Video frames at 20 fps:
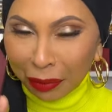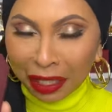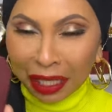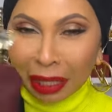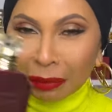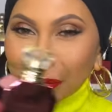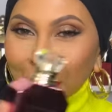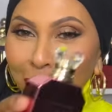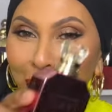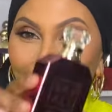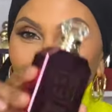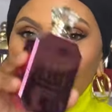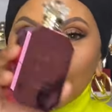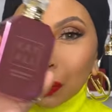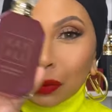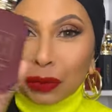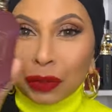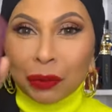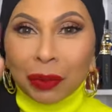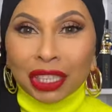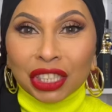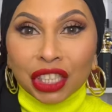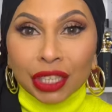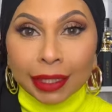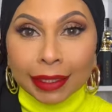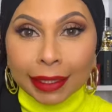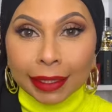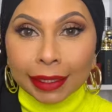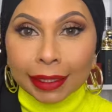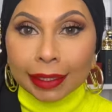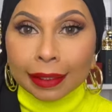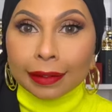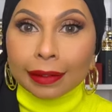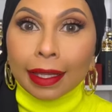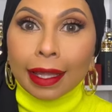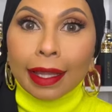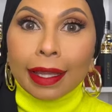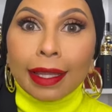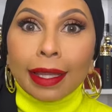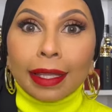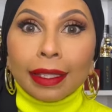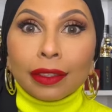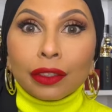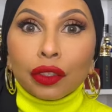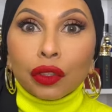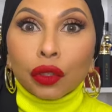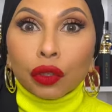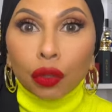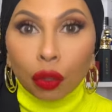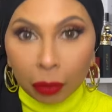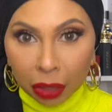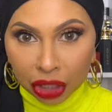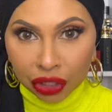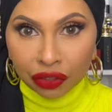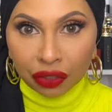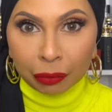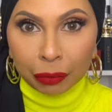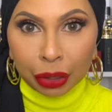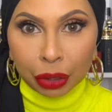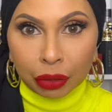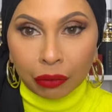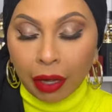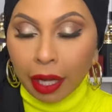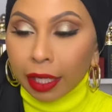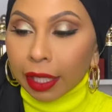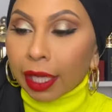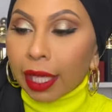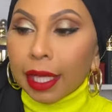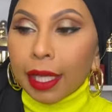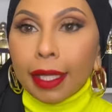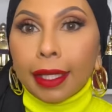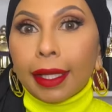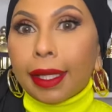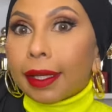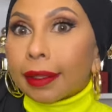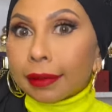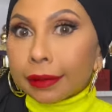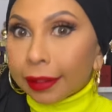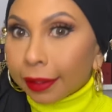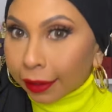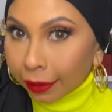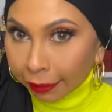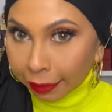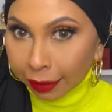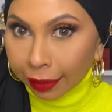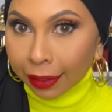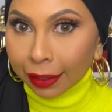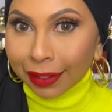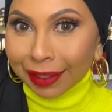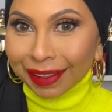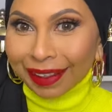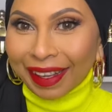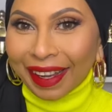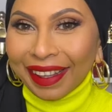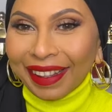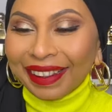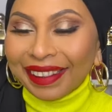I'm not going to go too much into it because you hear it so much from me already. I don't think you want to hear it again.